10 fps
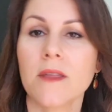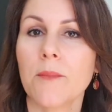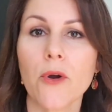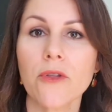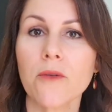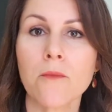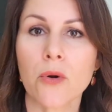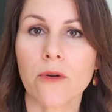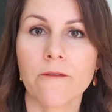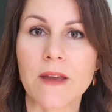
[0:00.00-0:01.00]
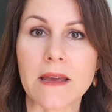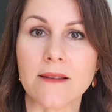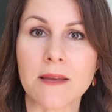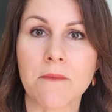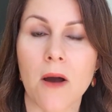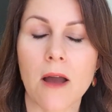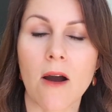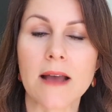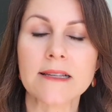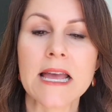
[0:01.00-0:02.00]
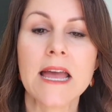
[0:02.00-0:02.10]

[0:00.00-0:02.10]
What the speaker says: They're both moderate fees in my eyes.